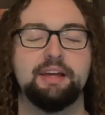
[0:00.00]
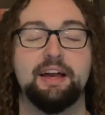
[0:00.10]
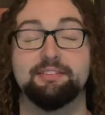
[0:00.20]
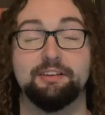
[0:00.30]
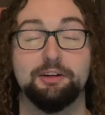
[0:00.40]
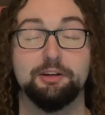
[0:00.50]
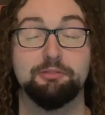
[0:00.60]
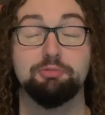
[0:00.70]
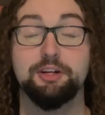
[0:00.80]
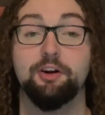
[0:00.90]
has a
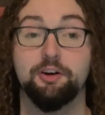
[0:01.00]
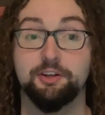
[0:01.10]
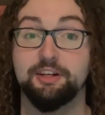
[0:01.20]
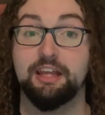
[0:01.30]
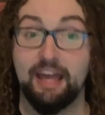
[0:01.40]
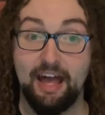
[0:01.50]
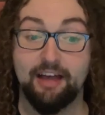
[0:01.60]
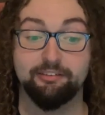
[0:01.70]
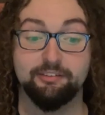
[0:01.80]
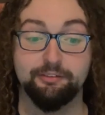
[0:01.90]
pretty darn good
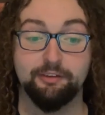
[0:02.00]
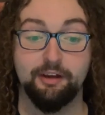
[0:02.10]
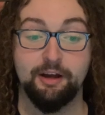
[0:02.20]
guess